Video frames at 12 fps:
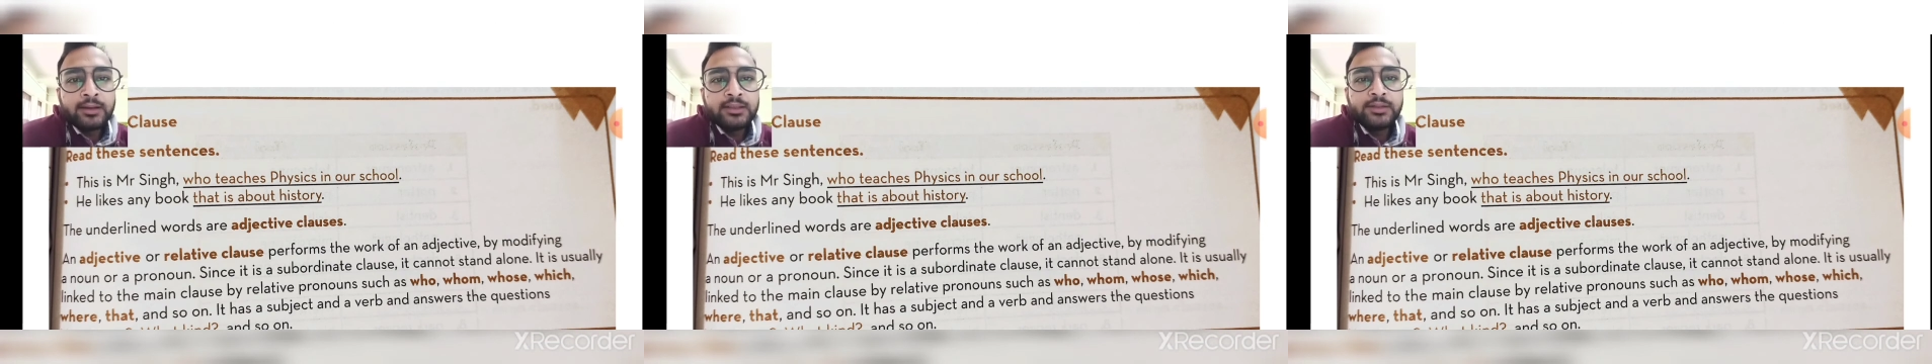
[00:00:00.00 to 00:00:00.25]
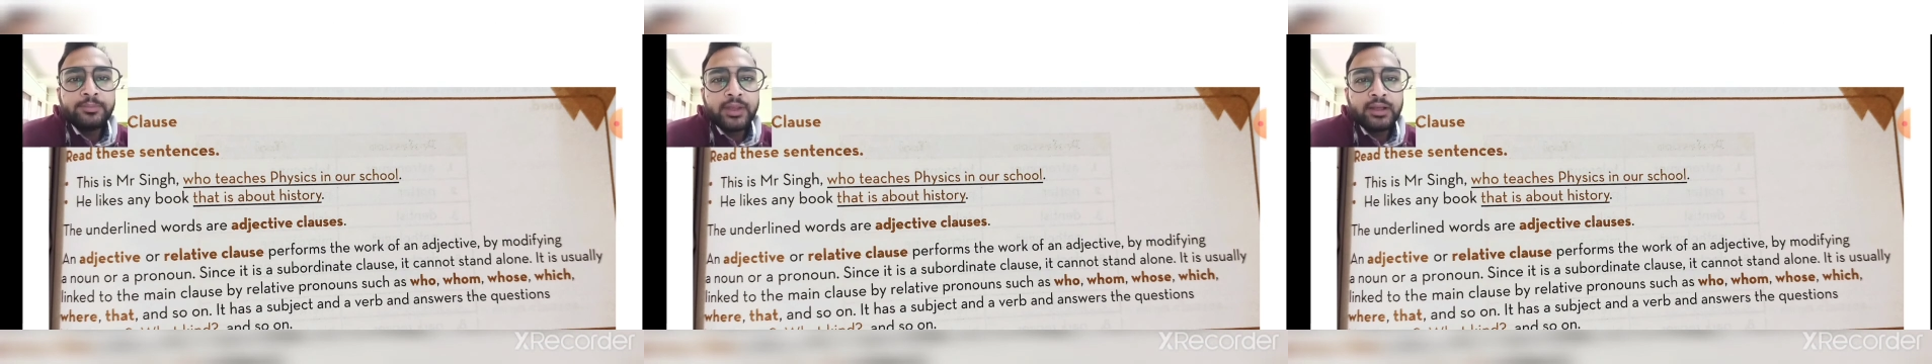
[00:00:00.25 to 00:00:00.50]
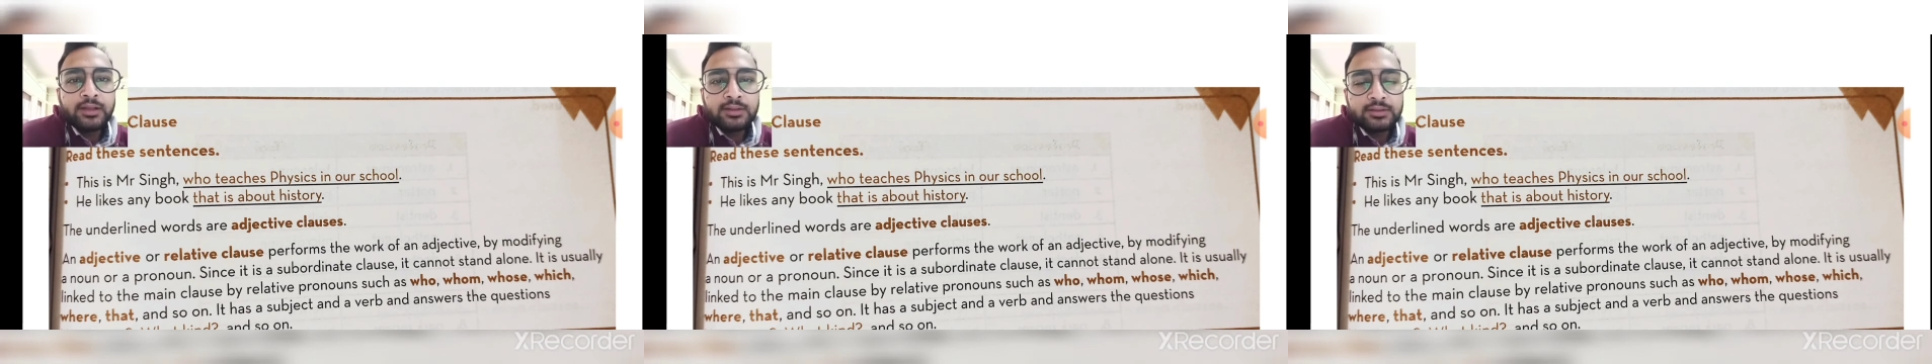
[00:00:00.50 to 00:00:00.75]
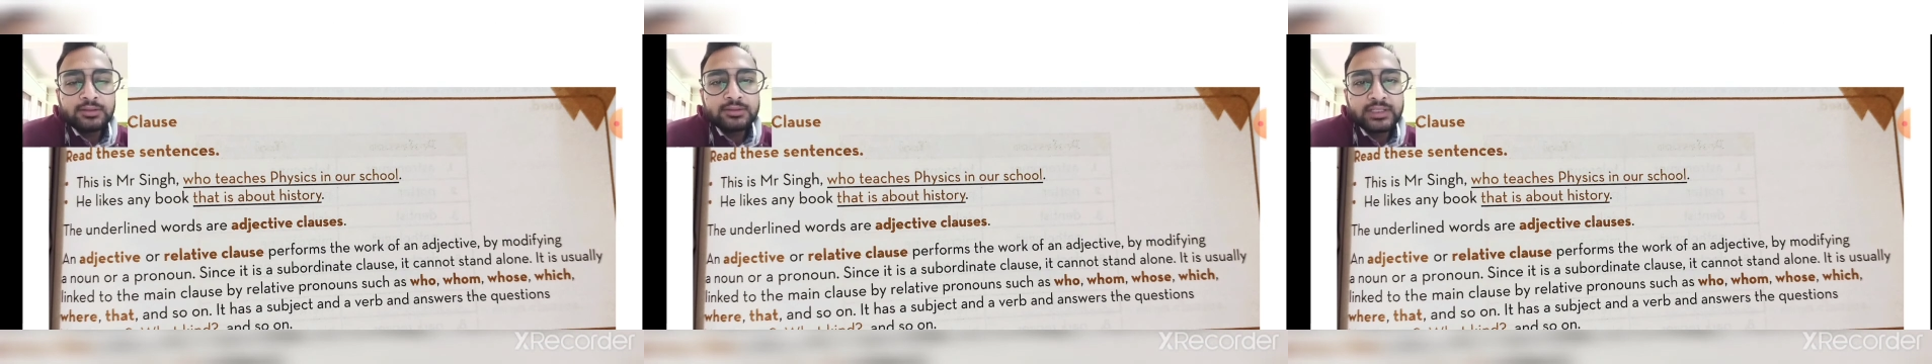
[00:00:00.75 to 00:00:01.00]
The main
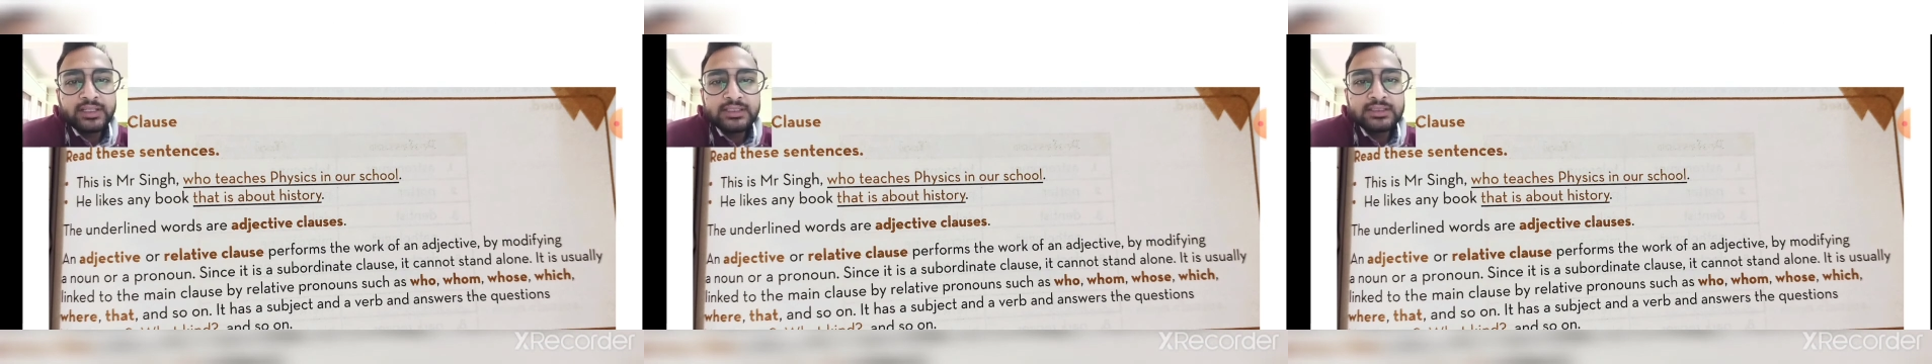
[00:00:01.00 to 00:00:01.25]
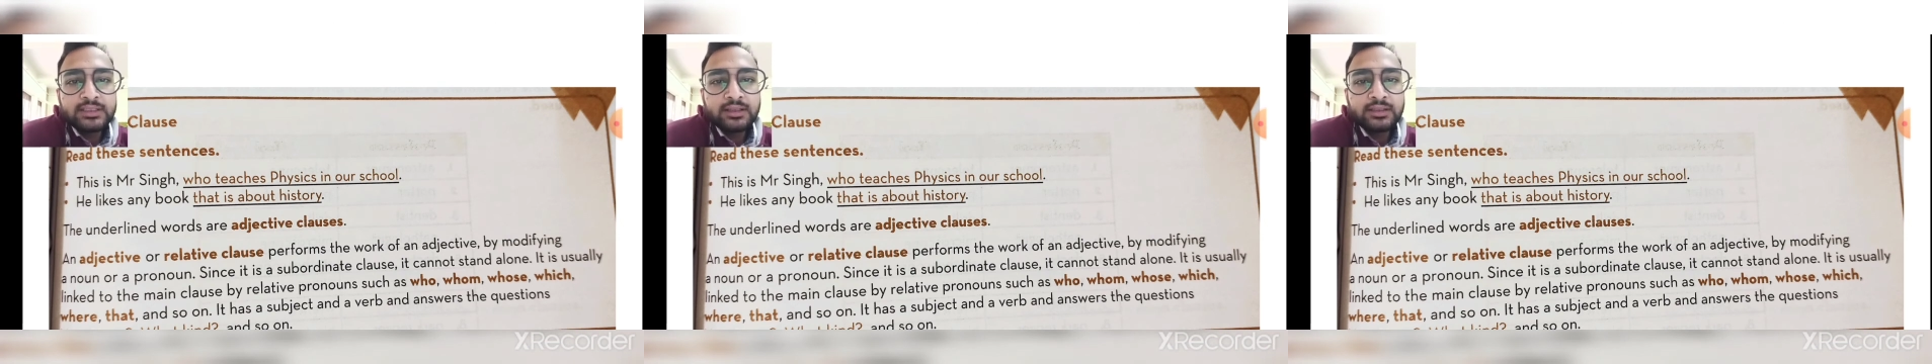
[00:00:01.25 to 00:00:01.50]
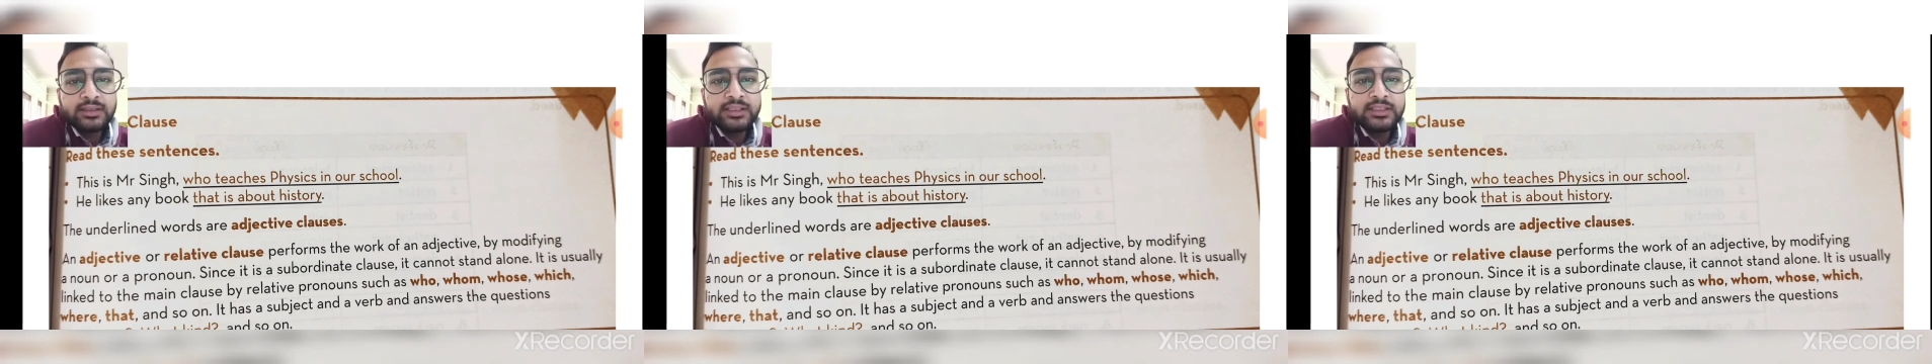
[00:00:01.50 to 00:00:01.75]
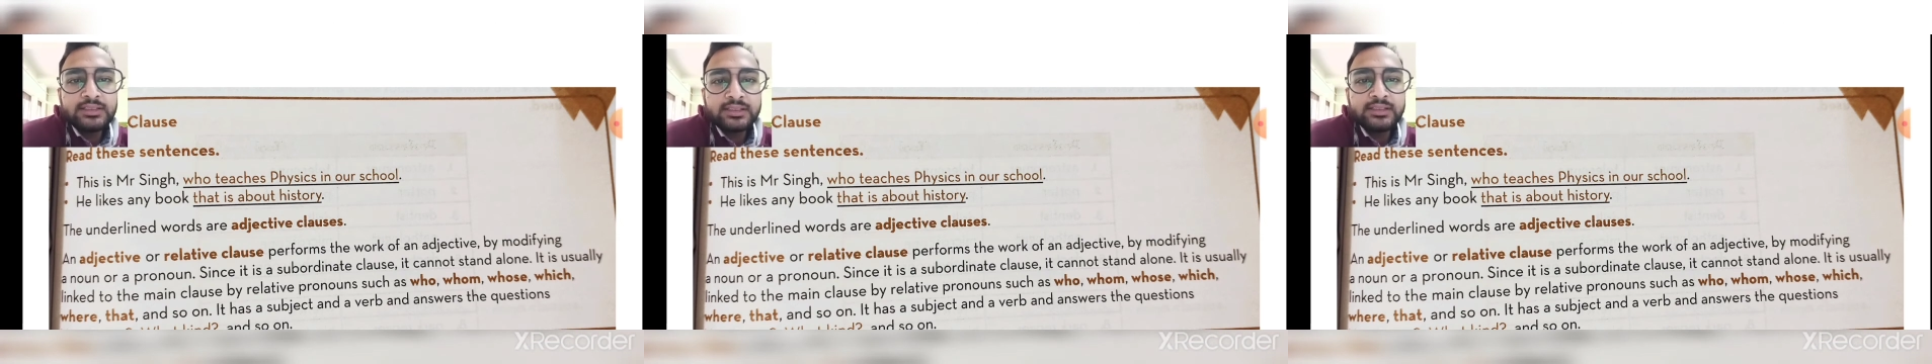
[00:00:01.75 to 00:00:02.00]
clause is
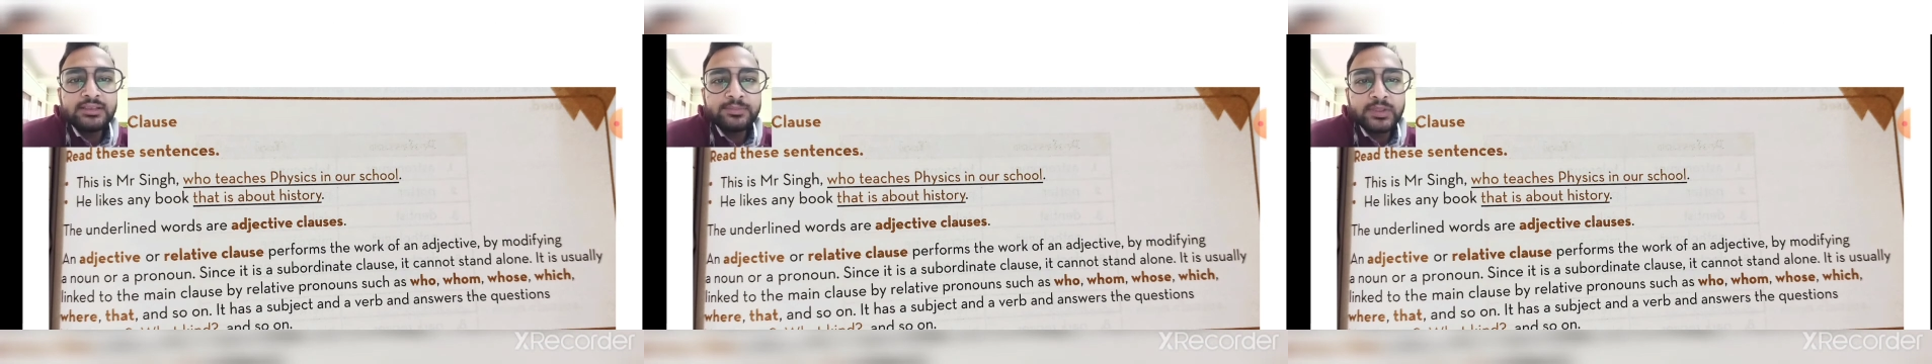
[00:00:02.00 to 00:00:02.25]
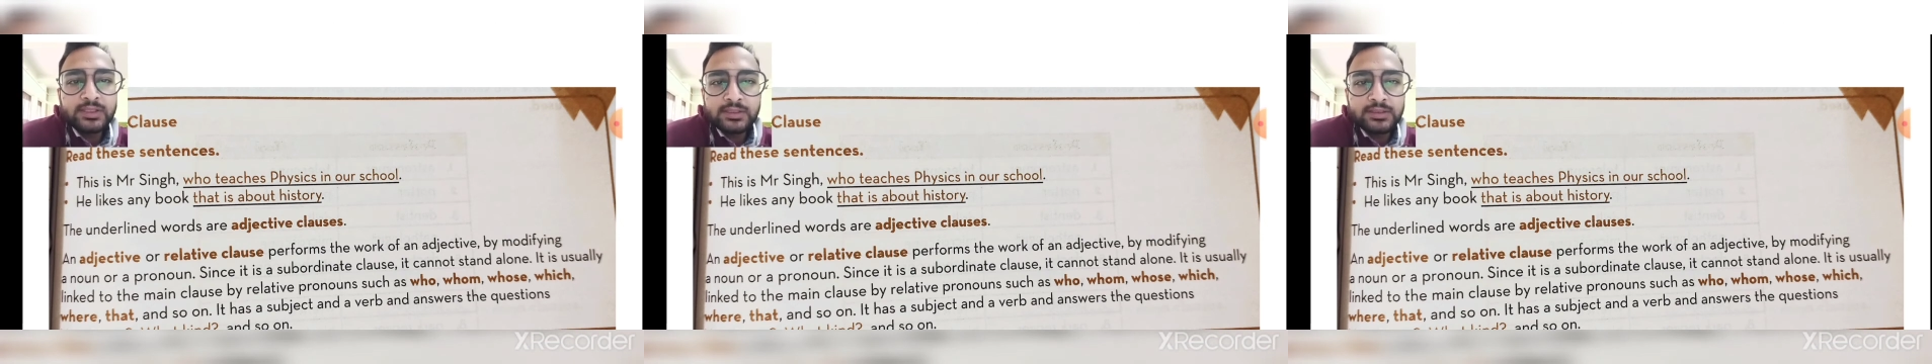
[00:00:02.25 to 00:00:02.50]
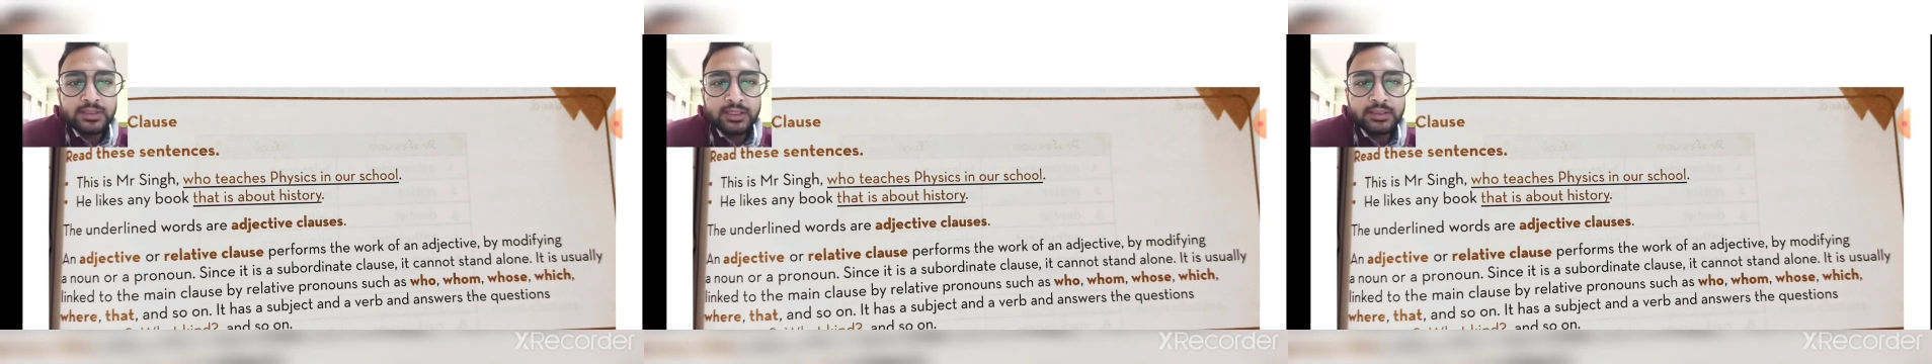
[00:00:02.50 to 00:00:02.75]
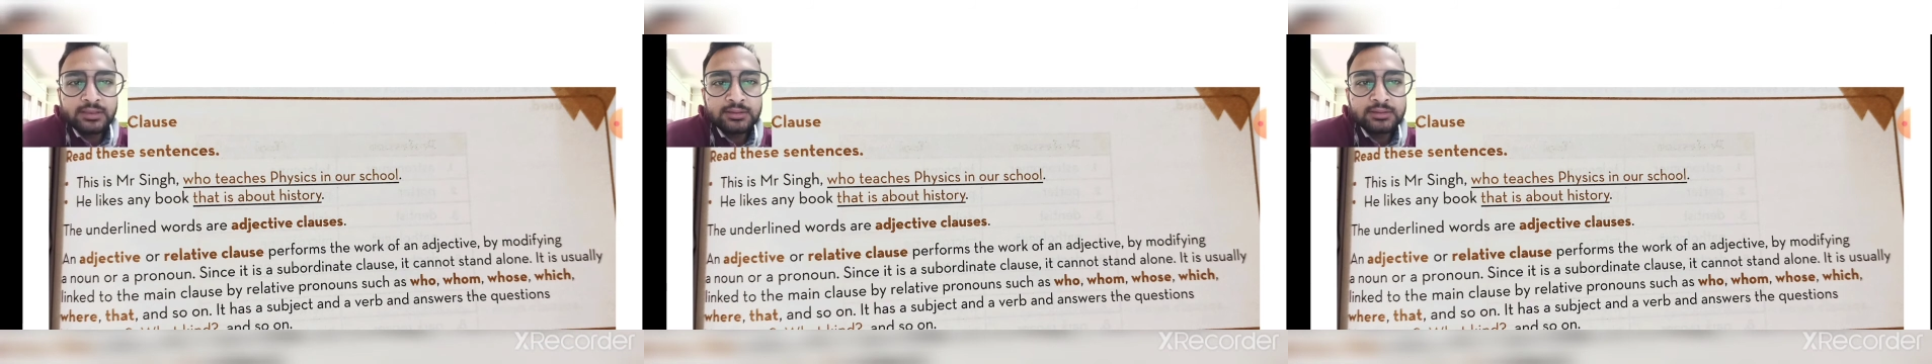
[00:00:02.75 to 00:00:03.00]
this is Mr.
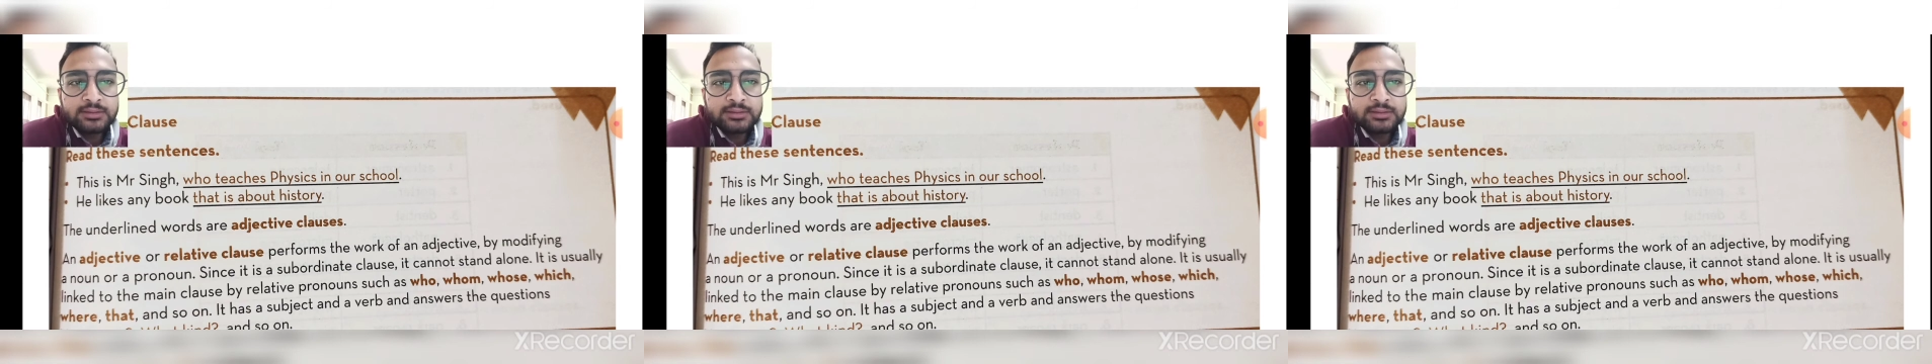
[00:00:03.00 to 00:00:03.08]
Singh,